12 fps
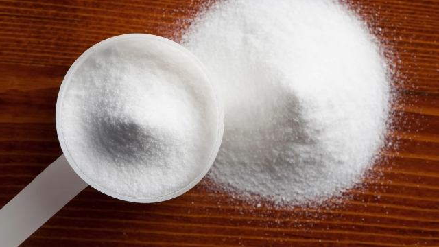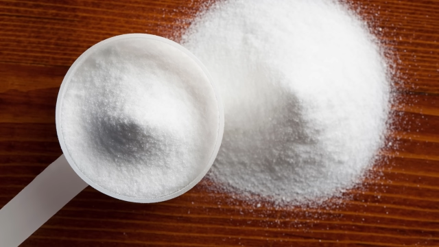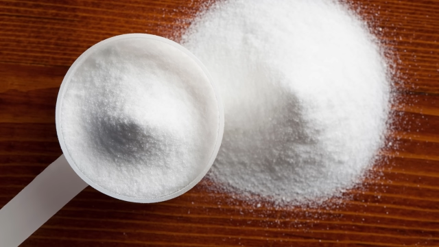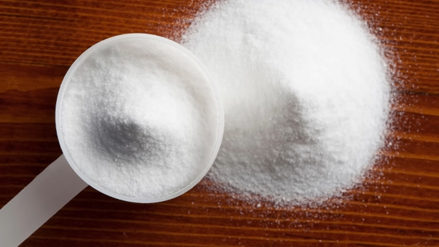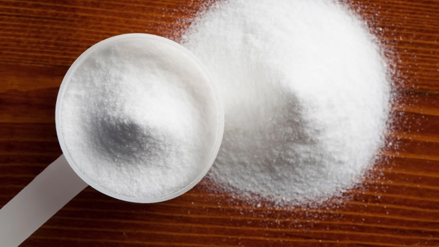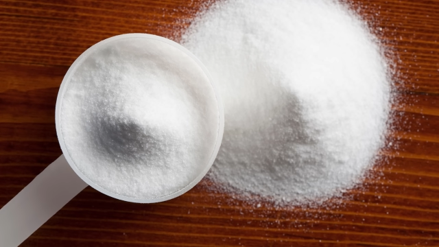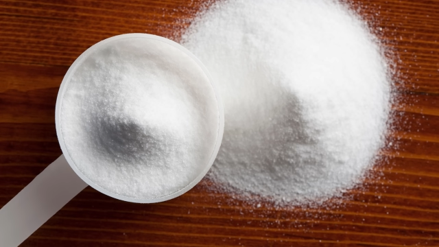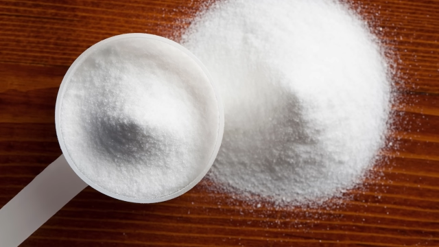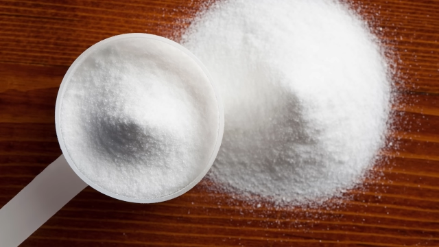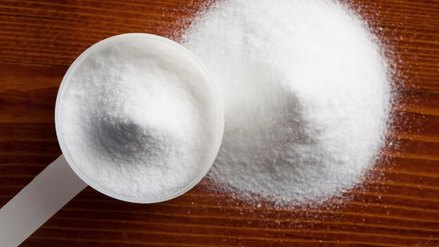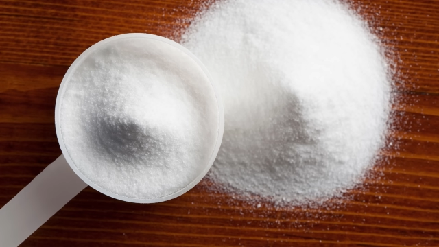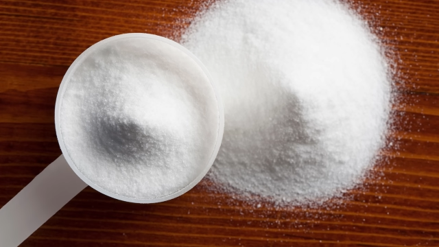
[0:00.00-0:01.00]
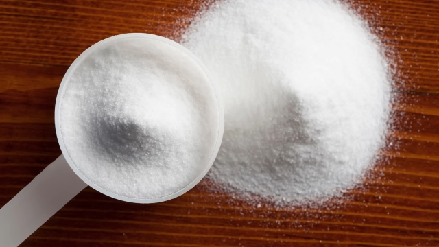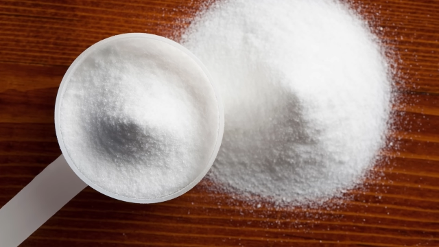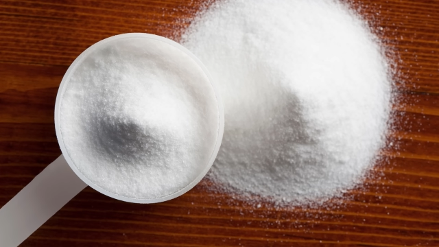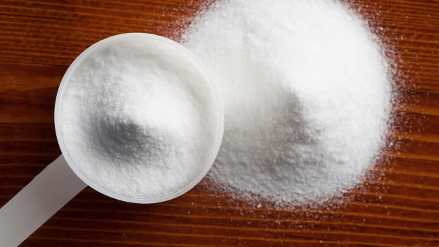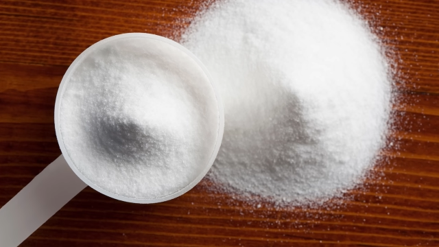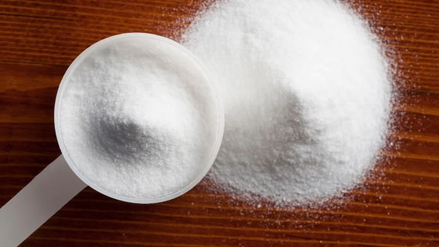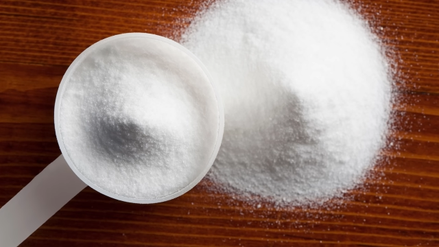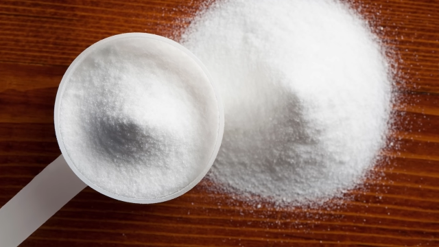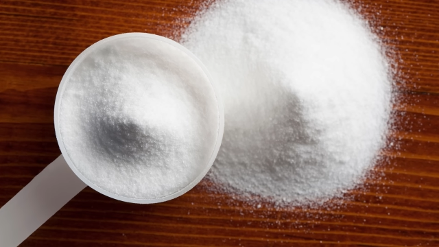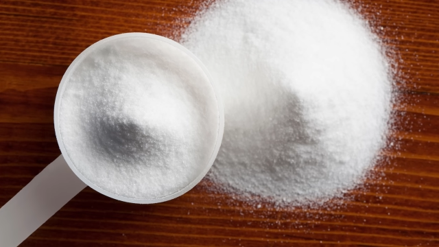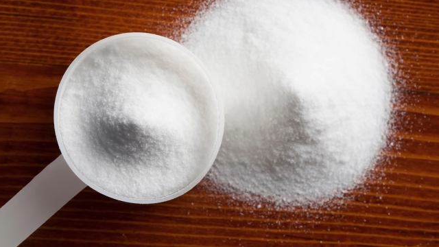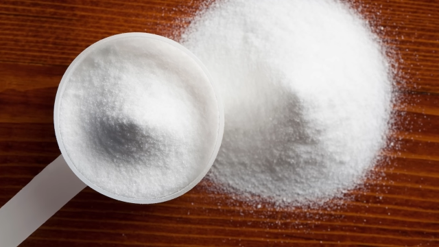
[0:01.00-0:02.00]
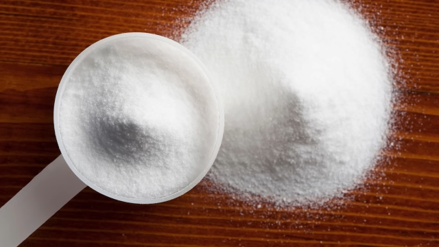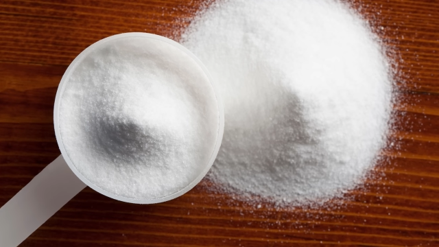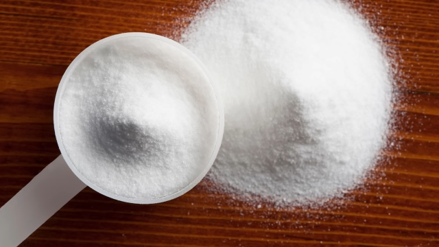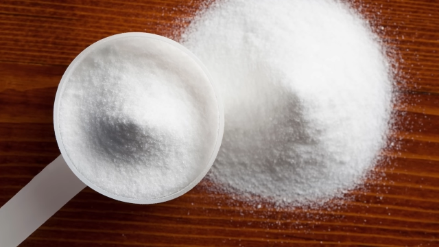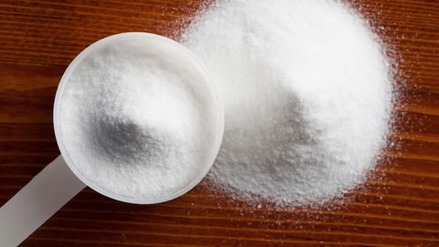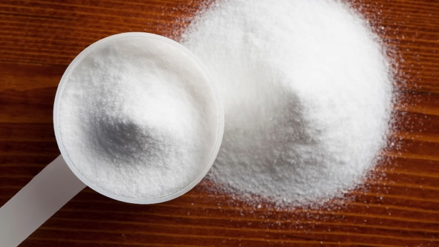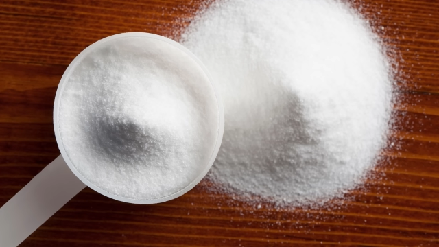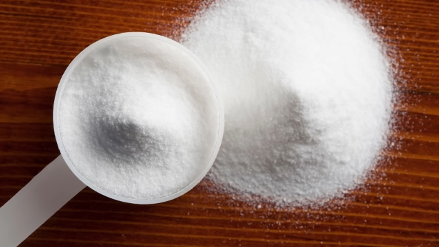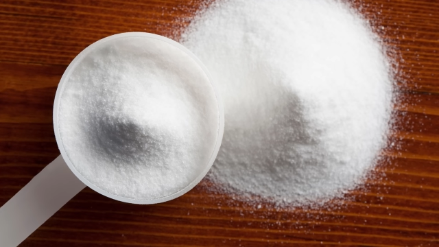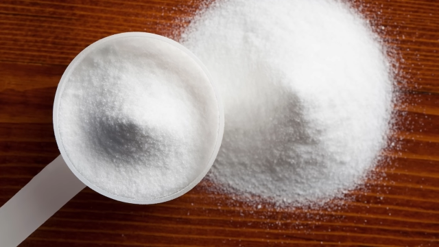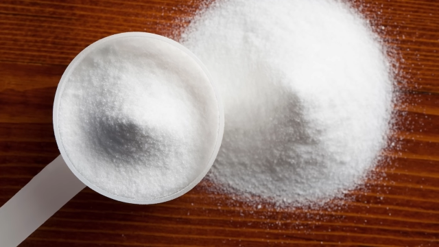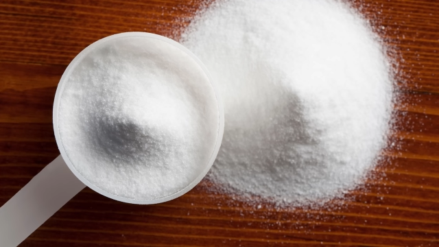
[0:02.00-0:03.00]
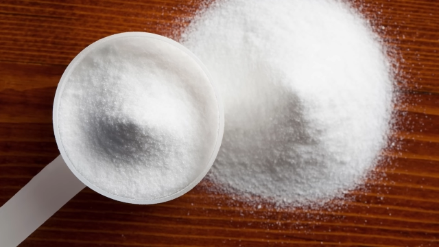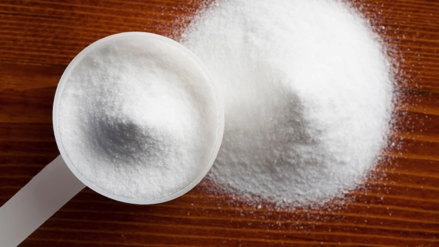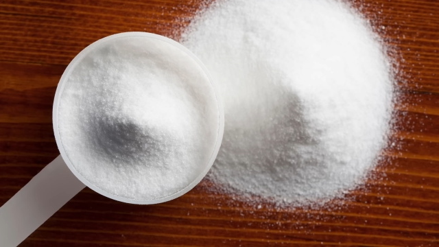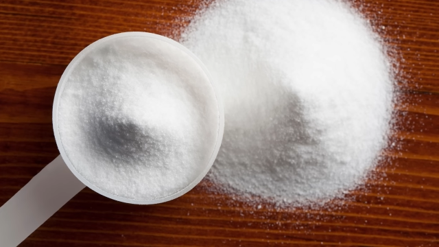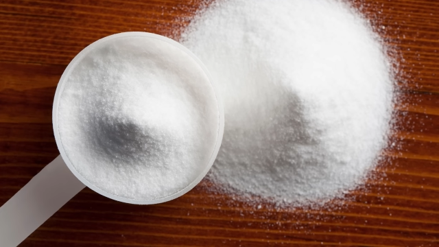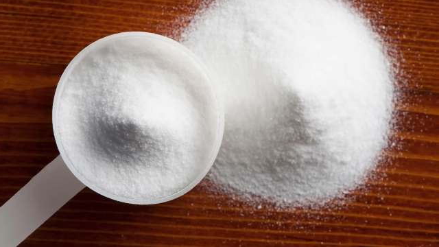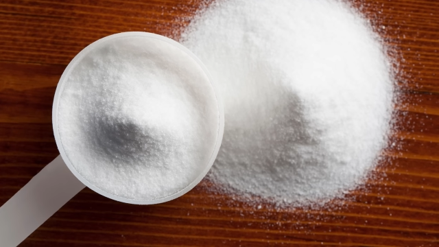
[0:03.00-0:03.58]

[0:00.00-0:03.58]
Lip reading: [unreadable: no face in view]